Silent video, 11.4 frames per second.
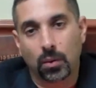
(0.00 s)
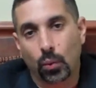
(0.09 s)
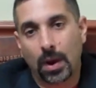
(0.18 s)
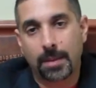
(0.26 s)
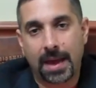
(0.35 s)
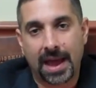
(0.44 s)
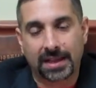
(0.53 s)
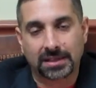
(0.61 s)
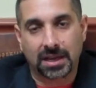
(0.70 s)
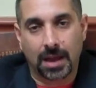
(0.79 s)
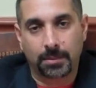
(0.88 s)
way back in
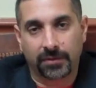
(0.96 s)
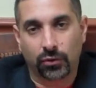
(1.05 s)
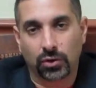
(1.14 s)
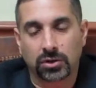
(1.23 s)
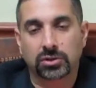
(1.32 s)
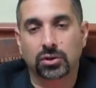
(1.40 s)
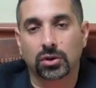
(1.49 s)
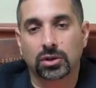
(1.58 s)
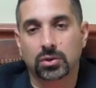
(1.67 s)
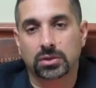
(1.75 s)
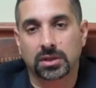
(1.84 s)
time before you
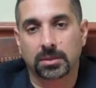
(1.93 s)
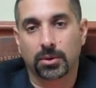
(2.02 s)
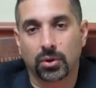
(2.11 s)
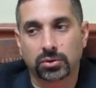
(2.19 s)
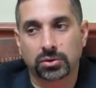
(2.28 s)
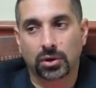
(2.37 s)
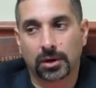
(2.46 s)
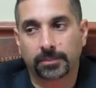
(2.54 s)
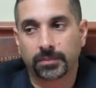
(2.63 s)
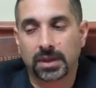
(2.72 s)
started using the PulStar.